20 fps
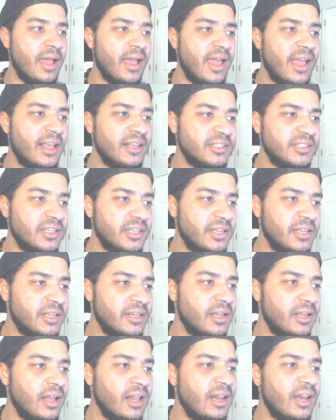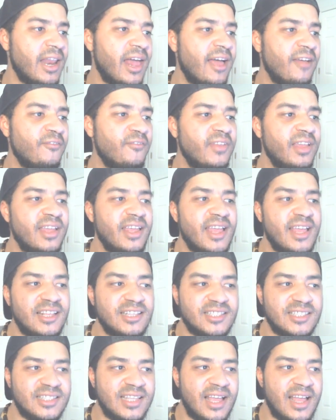as in la
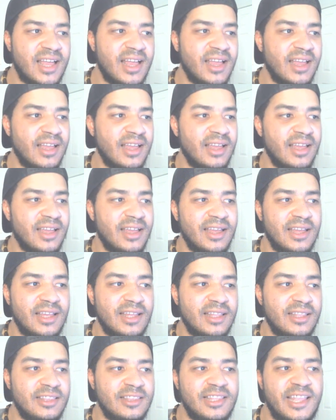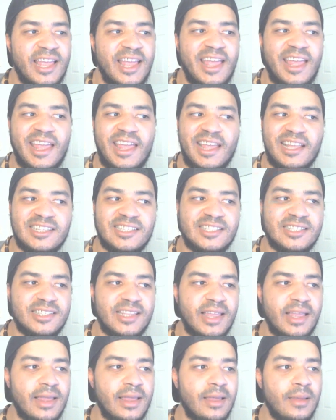fiesta de
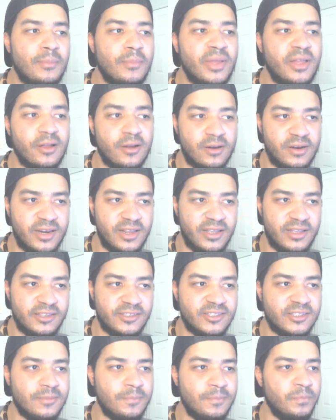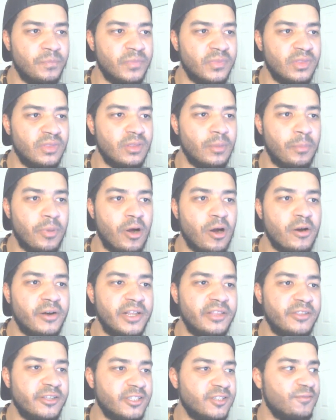este viernes, the
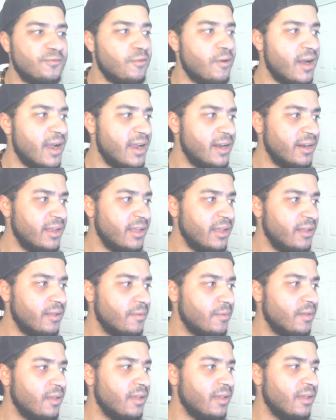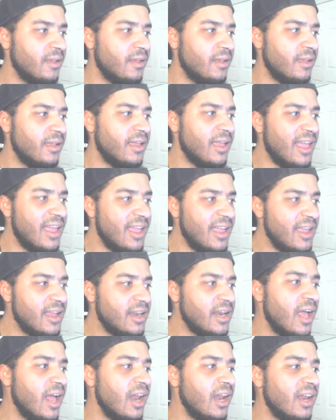party this Friday,
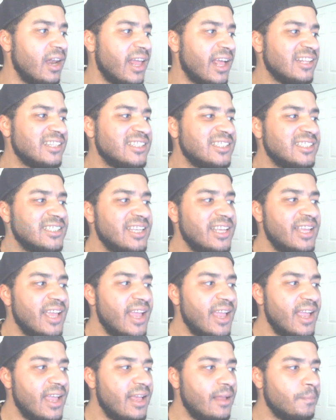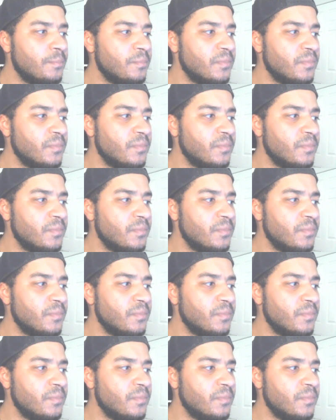and la cena